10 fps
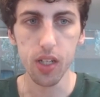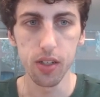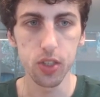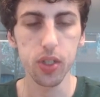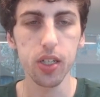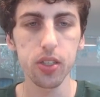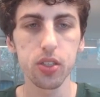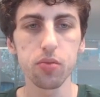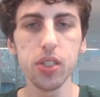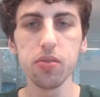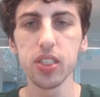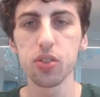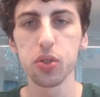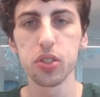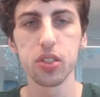So it costs 3
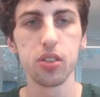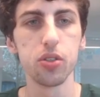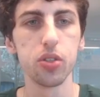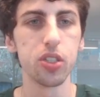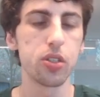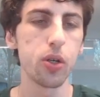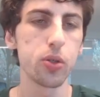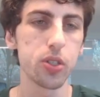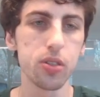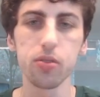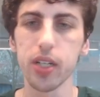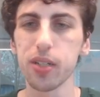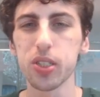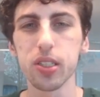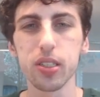resources to do this total, right? Which